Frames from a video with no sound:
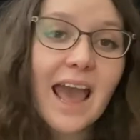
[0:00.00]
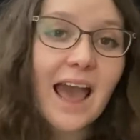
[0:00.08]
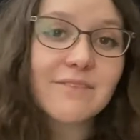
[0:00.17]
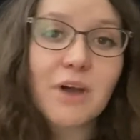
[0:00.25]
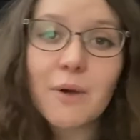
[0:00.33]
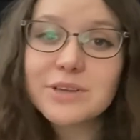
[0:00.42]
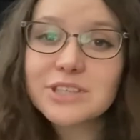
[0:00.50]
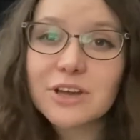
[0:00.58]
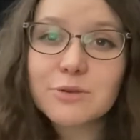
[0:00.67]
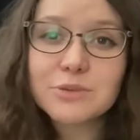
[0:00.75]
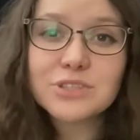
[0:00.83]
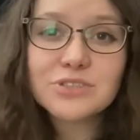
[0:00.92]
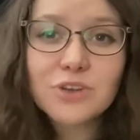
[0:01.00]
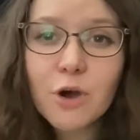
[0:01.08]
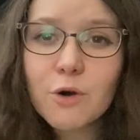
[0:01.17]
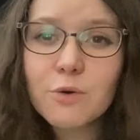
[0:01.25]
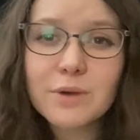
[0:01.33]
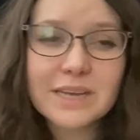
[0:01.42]
I've always thought it was
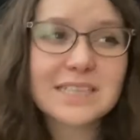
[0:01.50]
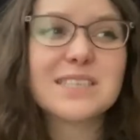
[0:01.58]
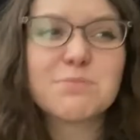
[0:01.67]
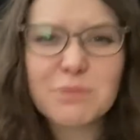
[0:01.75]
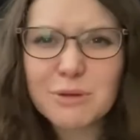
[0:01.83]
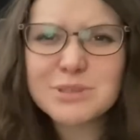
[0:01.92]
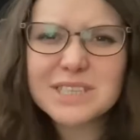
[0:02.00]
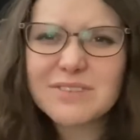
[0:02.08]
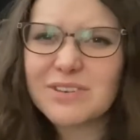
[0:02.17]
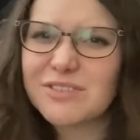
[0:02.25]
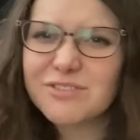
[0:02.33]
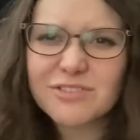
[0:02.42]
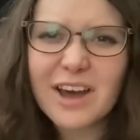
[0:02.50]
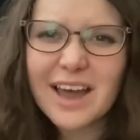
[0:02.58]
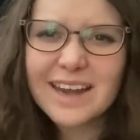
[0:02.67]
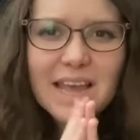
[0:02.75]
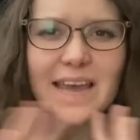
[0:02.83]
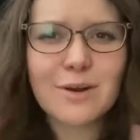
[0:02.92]
so explosive and
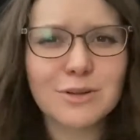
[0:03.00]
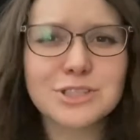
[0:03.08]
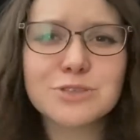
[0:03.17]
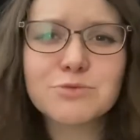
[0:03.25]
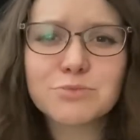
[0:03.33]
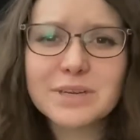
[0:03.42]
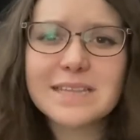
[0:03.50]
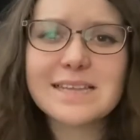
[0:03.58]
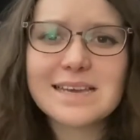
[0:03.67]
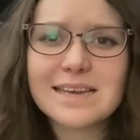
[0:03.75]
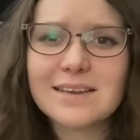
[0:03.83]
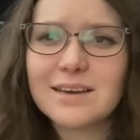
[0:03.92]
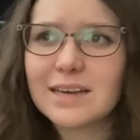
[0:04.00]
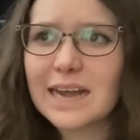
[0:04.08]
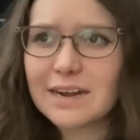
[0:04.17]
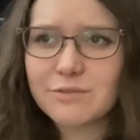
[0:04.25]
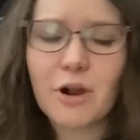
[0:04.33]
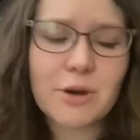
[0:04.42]
fun, and also really
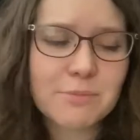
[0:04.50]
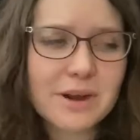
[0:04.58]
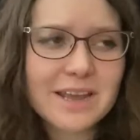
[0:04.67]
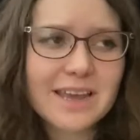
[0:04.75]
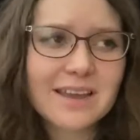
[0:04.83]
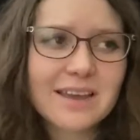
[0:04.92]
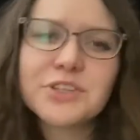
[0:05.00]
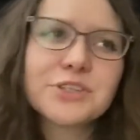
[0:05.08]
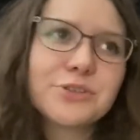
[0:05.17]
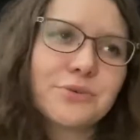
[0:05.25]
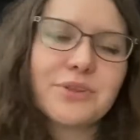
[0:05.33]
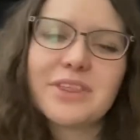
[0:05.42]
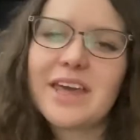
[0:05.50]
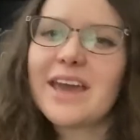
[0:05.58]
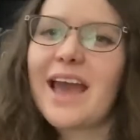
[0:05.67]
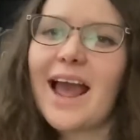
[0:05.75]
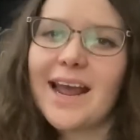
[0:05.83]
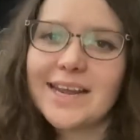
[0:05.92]
kind of heartbreaking. The Luke thing
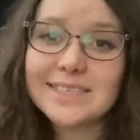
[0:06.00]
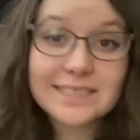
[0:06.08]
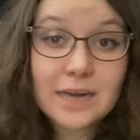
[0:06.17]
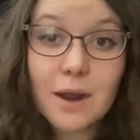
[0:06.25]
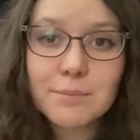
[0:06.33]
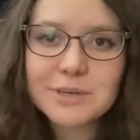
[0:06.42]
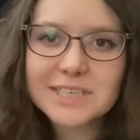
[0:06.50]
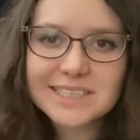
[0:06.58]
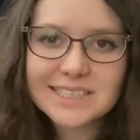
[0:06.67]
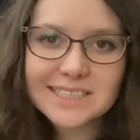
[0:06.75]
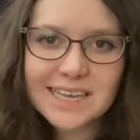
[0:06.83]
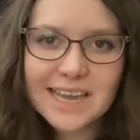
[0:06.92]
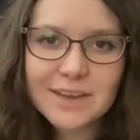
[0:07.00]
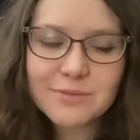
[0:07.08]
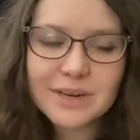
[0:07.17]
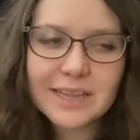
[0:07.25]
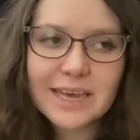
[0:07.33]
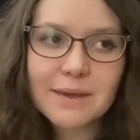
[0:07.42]
I did not predict as a kid,
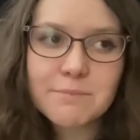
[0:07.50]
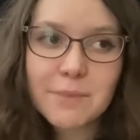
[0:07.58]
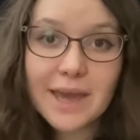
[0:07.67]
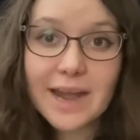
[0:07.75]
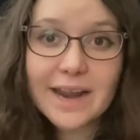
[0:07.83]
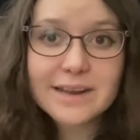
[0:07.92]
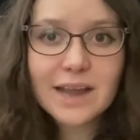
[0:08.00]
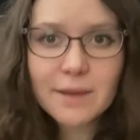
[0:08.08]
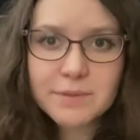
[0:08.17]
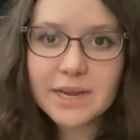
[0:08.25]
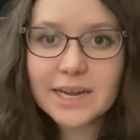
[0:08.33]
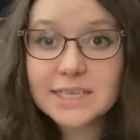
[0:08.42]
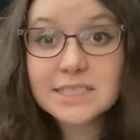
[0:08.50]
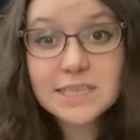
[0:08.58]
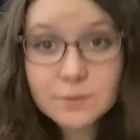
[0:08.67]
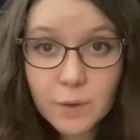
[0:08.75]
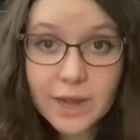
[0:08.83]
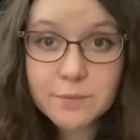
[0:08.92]
really, and I mean, I can see
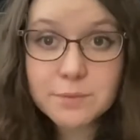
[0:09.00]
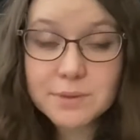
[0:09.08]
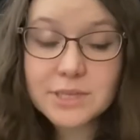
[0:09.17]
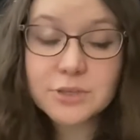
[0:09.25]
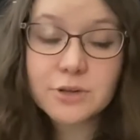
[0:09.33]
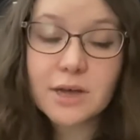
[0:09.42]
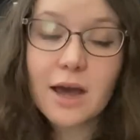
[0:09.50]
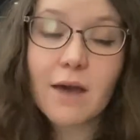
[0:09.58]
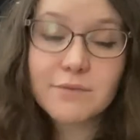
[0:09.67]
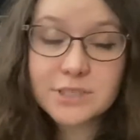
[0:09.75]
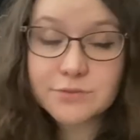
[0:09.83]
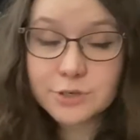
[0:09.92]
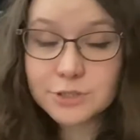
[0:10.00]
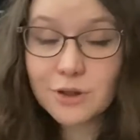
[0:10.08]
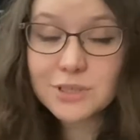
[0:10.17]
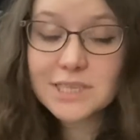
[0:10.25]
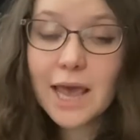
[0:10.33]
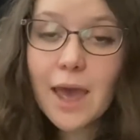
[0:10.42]
why it would be obvious for
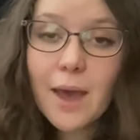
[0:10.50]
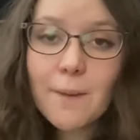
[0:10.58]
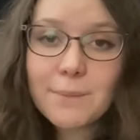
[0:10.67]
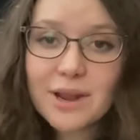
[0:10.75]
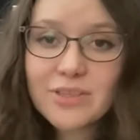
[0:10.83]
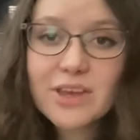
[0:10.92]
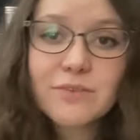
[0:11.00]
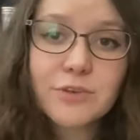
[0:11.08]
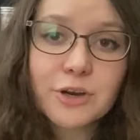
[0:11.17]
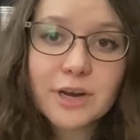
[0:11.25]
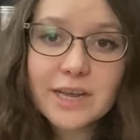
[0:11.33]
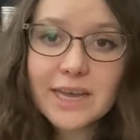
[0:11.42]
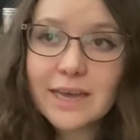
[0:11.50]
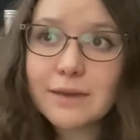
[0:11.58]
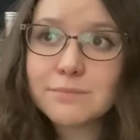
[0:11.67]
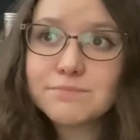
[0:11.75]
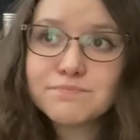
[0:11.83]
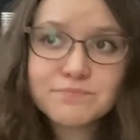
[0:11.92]
adults, but I think if you're a
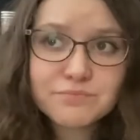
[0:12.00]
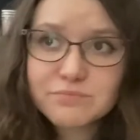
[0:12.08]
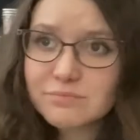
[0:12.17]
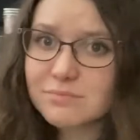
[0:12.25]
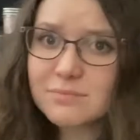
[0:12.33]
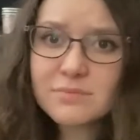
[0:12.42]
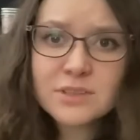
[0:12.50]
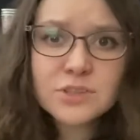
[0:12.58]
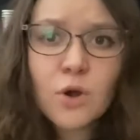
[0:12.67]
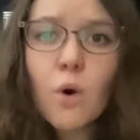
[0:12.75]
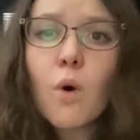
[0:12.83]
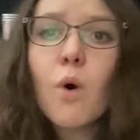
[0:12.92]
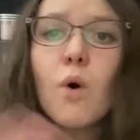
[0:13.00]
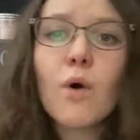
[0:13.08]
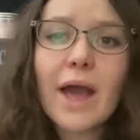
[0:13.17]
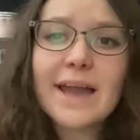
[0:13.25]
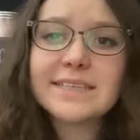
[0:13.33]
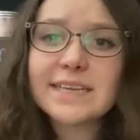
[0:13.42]
kid, the whole
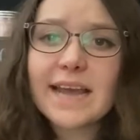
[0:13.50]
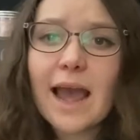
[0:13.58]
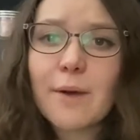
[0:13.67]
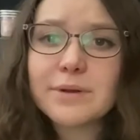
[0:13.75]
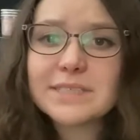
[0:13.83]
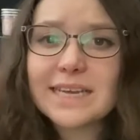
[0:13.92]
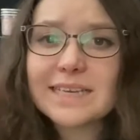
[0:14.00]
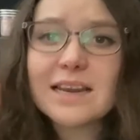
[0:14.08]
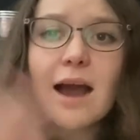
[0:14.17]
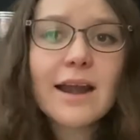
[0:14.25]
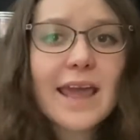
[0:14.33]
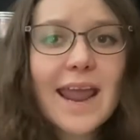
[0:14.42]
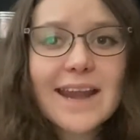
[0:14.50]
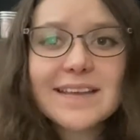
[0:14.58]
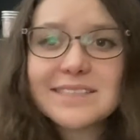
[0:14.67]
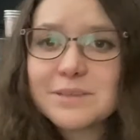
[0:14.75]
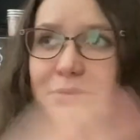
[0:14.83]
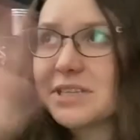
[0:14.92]
ending, how it's like not
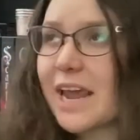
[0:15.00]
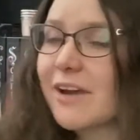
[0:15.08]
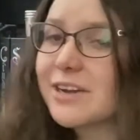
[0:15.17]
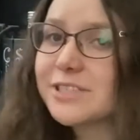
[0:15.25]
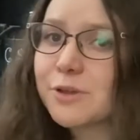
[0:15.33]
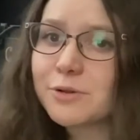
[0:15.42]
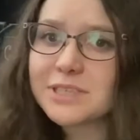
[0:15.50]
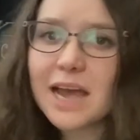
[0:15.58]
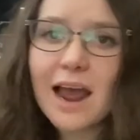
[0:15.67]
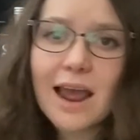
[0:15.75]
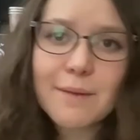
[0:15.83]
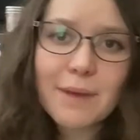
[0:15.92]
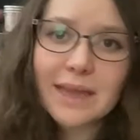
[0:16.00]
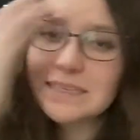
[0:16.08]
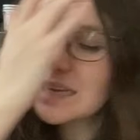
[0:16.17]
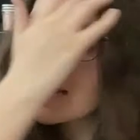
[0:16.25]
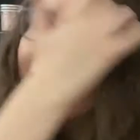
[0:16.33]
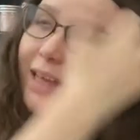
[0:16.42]
Hades and it was Ares the whole time, and
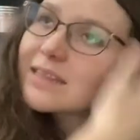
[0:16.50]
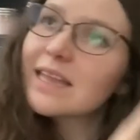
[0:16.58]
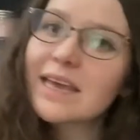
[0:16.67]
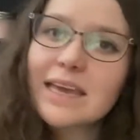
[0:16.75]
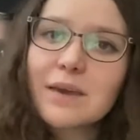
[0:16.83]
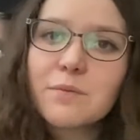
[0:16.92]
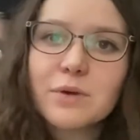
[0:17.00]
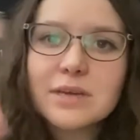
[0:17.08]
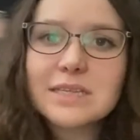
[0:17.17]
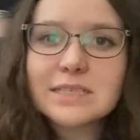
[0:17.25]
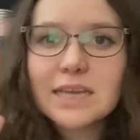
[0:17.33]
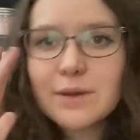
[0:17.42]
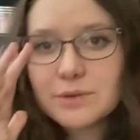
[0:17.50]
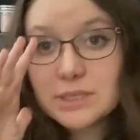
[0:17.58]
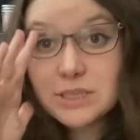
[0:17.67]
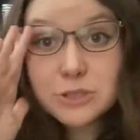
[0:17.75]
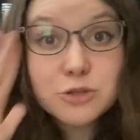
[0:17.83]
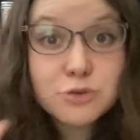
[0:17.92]
like it was
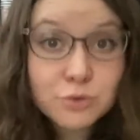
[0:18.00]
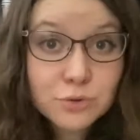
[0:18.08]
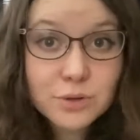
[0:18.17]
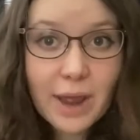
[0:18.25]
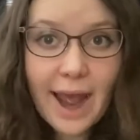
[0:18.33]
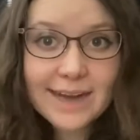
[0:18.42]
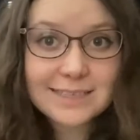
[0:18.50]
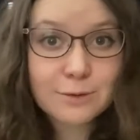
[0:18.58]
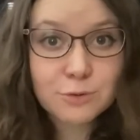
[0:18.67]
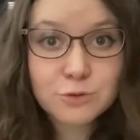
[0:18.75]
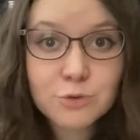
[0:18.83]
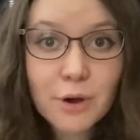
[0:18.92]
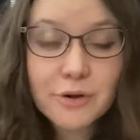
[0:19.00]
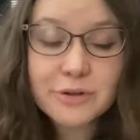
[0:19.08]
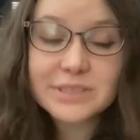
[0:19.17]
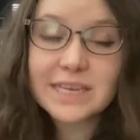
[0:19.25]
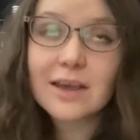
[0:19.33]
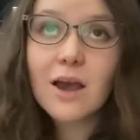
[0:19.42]
Luke acting with
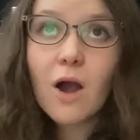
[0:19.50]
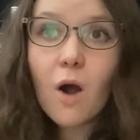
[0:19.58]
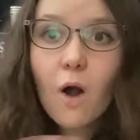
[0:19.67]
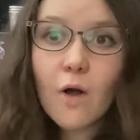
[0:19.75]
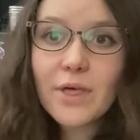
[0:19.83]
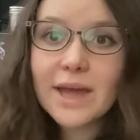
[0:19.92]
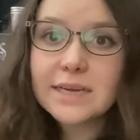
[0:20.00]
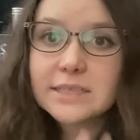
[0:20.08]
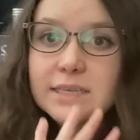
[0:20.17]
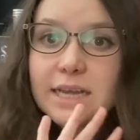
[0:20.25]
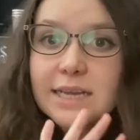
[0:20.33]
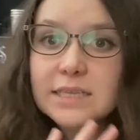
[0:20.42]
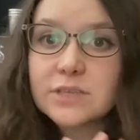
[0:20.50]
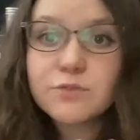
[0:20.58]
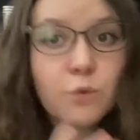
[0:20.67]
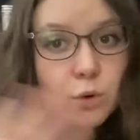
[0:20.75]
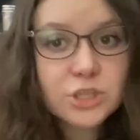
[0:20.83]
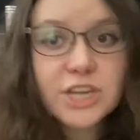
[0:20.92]
Kronos, like all that is
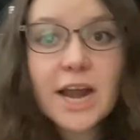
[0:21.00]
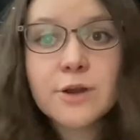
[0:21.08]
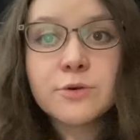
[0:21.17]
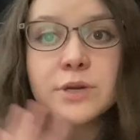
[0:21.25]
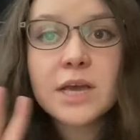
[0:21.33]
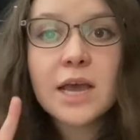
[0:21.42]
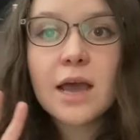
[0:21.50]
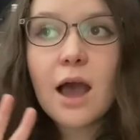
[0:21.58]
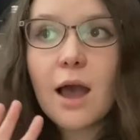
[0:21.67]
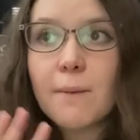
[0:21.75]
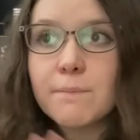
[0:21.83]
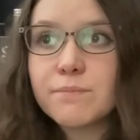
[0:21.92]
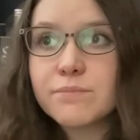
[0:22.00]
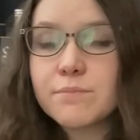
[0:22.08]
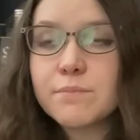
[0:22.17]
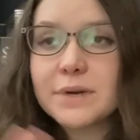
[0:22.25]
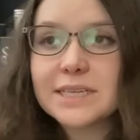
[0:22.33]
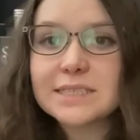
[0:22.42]
foreshadowed,
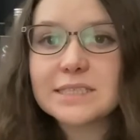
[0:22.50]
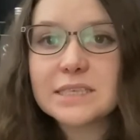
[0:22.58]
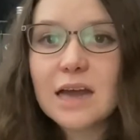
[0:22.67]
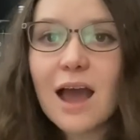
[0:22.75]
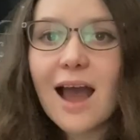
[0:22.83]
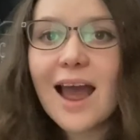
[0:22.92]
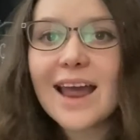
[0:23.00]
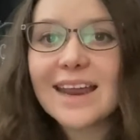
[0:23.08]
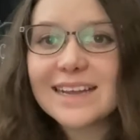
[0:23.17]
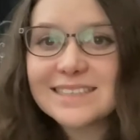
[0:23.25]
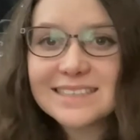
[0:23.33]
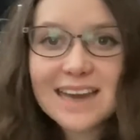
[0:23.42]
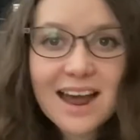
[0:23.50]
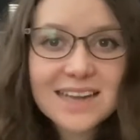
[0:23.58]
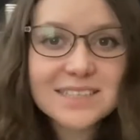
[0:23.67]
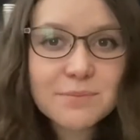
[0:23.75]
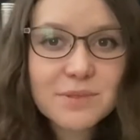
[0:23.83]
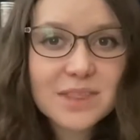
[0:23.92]
but it's not
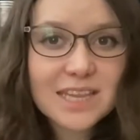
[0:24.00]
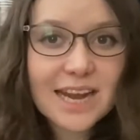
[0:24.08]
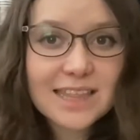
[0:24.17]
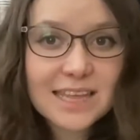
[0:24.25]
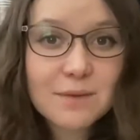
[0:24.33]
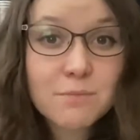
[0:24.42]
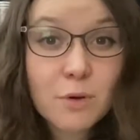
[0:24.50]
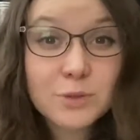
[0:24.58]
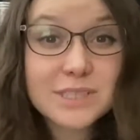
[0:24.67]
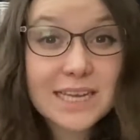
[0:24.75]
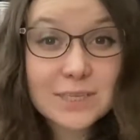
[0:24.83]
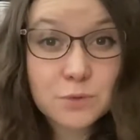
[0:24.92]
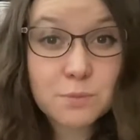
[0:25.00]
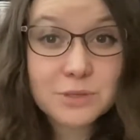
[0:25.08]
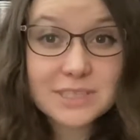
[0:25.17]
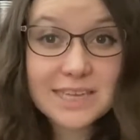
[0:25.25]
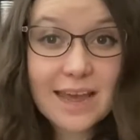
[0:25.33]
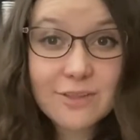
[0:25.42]
something that I think most kids would put
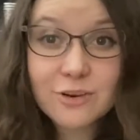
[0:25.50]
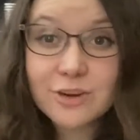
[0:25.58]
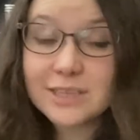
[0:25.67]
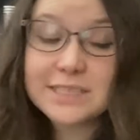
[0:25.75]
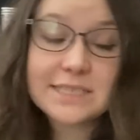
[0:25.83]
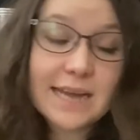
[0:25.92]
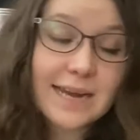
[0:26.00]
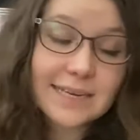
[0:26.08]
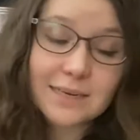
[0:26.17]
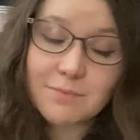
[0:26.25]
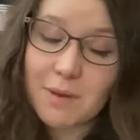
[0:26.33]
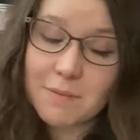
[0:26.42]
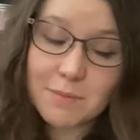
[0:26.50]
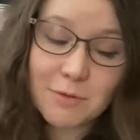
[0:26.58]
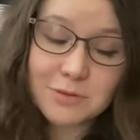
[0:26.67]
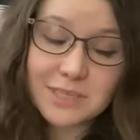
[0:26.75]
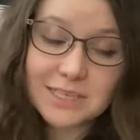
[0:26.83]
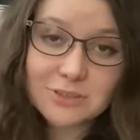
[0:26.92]
together. At least I didn't. Maybe
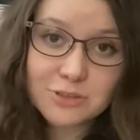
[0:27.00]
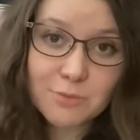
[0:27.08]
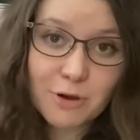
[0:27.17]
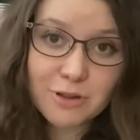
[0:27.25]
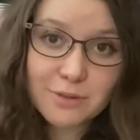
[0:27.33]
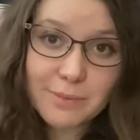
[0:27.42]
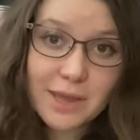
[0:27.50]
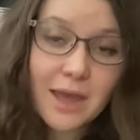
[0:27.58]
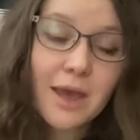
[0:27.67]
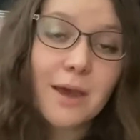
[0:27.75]
most kids are smarter than me.